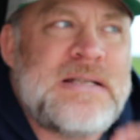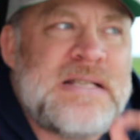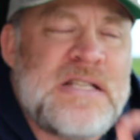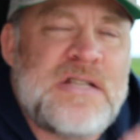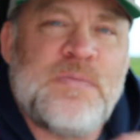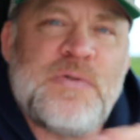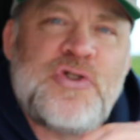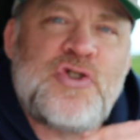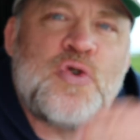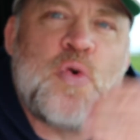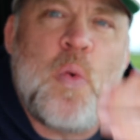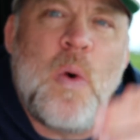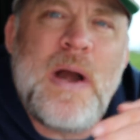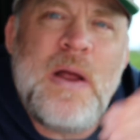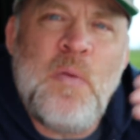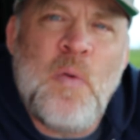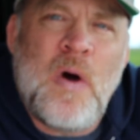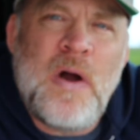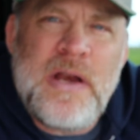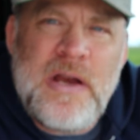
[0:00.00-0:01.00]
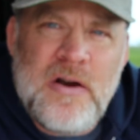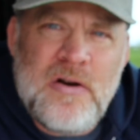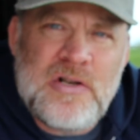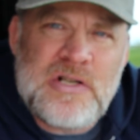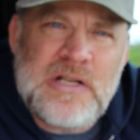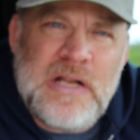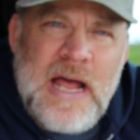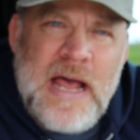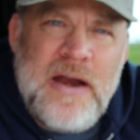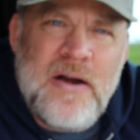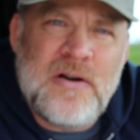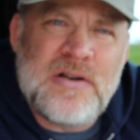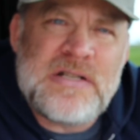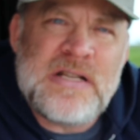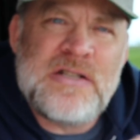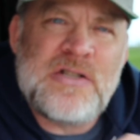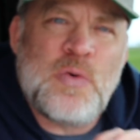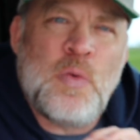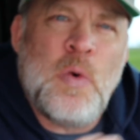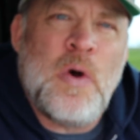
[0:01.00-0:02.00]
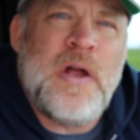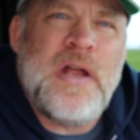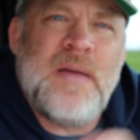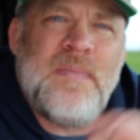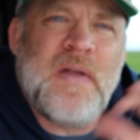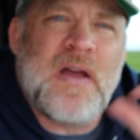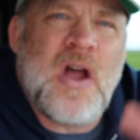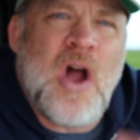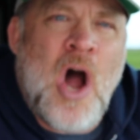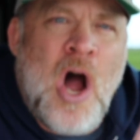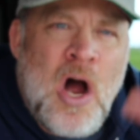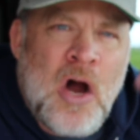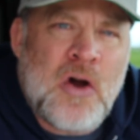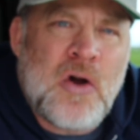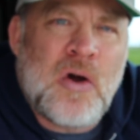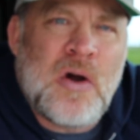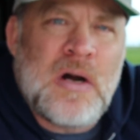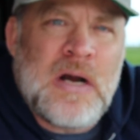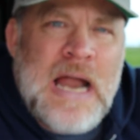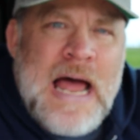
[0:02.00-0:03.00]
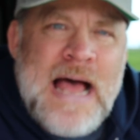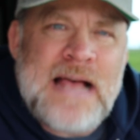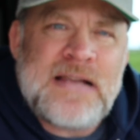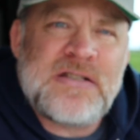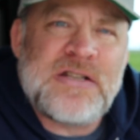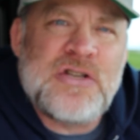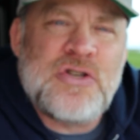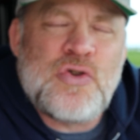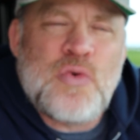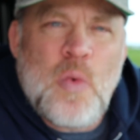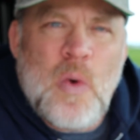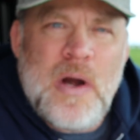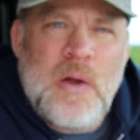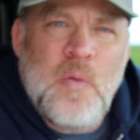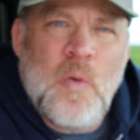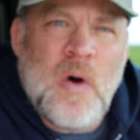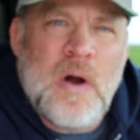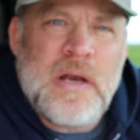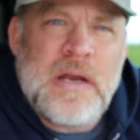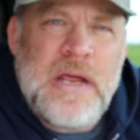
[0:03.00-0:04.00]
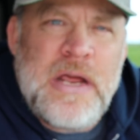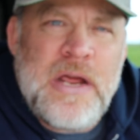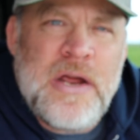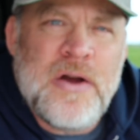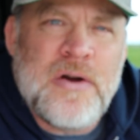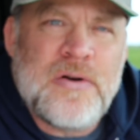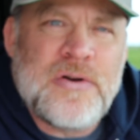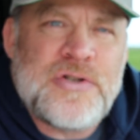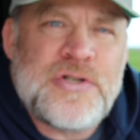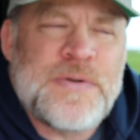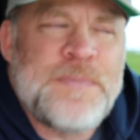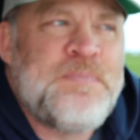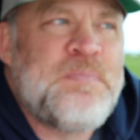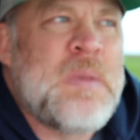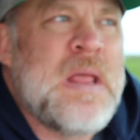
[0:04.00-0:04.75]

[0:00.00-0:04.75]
since it was 21 years later, since William the Conqueror lasted 21 years,